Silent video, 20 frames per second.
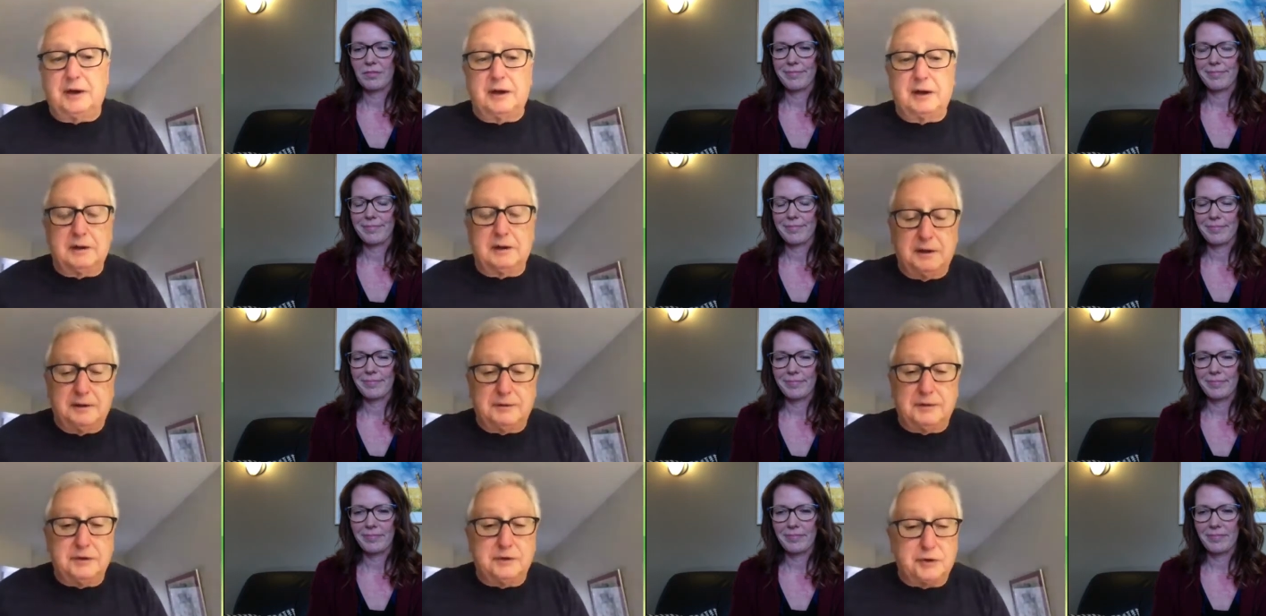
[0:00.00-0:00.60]
Speaker 1: and I
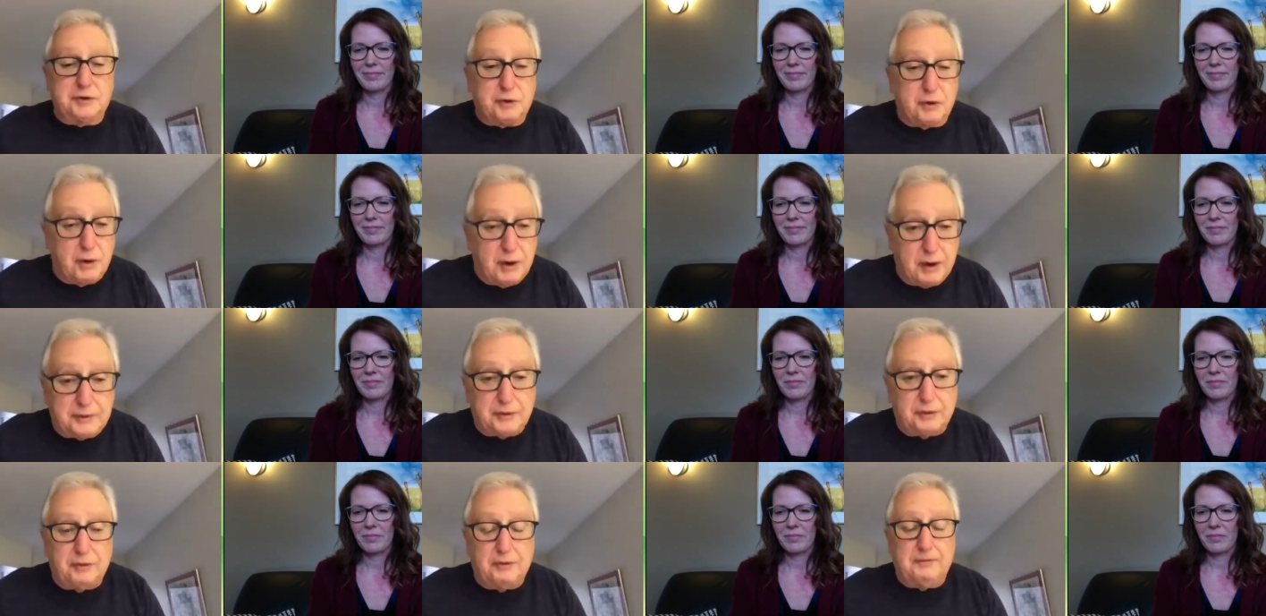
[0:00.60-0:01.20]
lived in
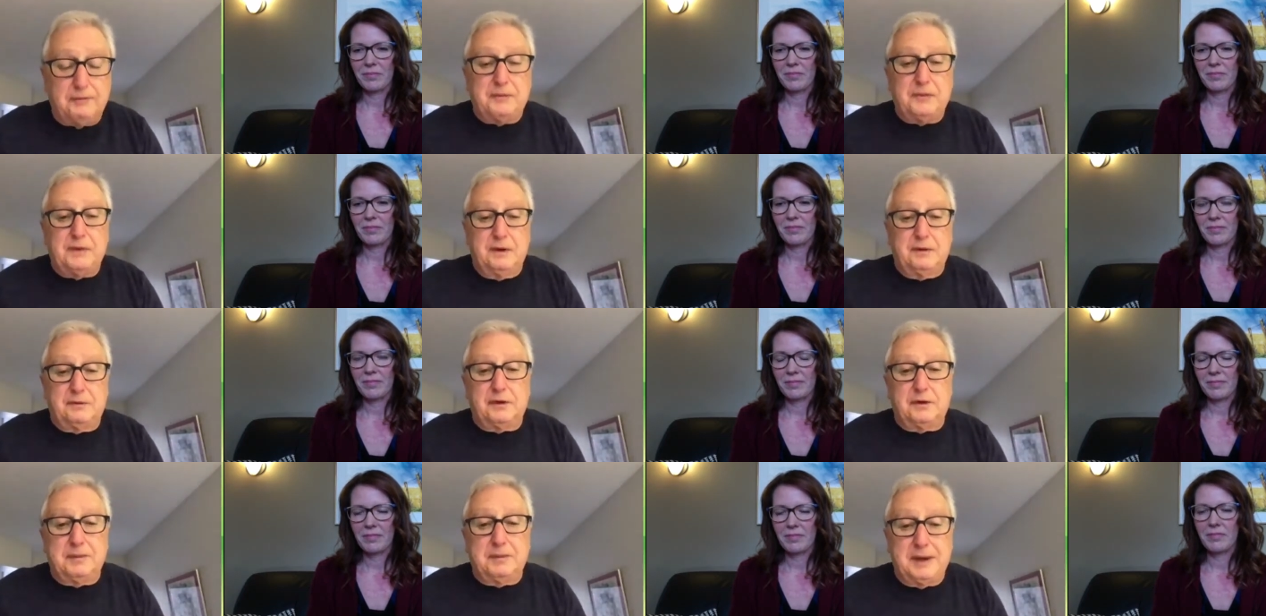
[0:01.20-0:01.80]
Toronto
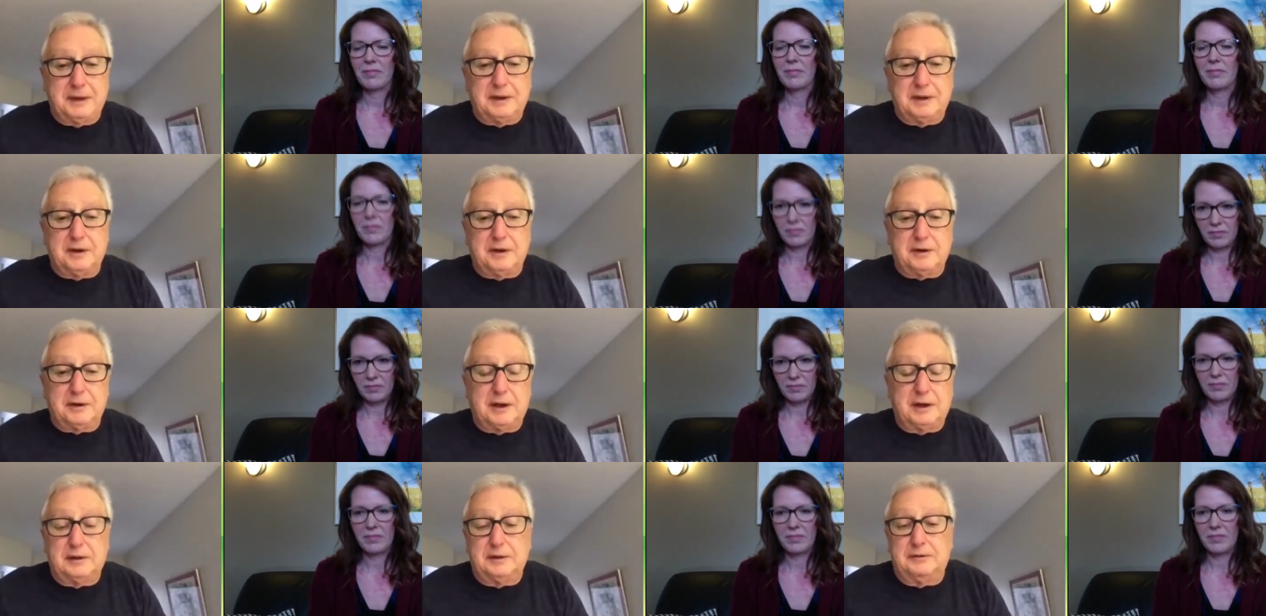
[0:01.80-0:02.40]
for many years.
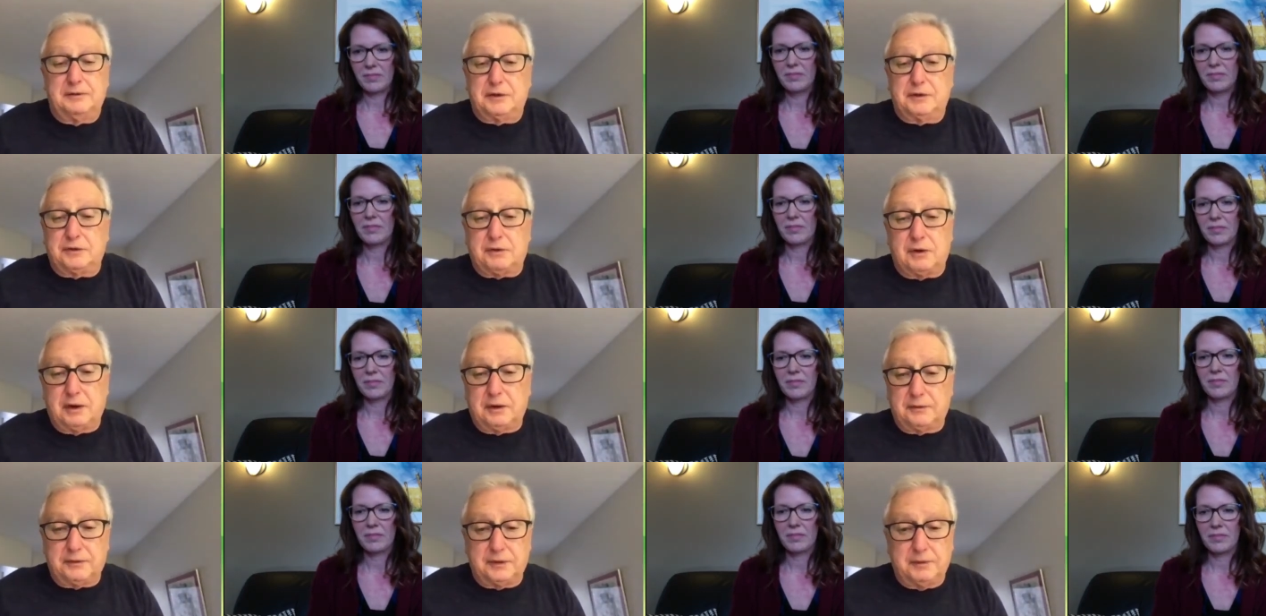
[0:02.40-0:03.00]
I lived in
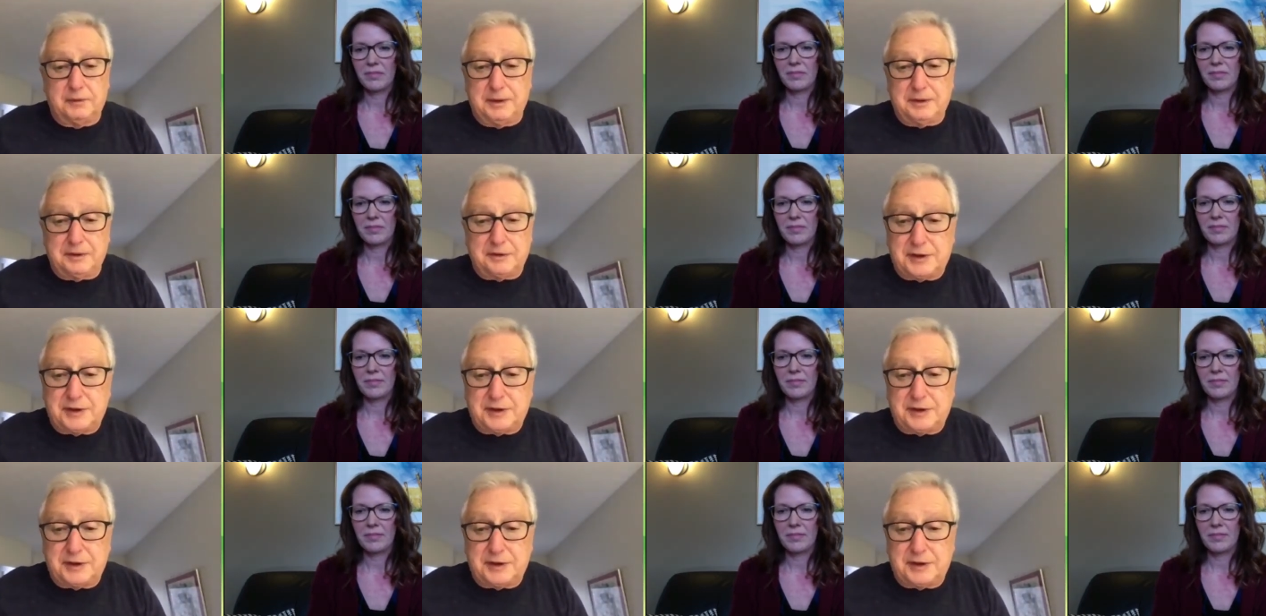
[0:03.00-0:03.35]
Toronto for about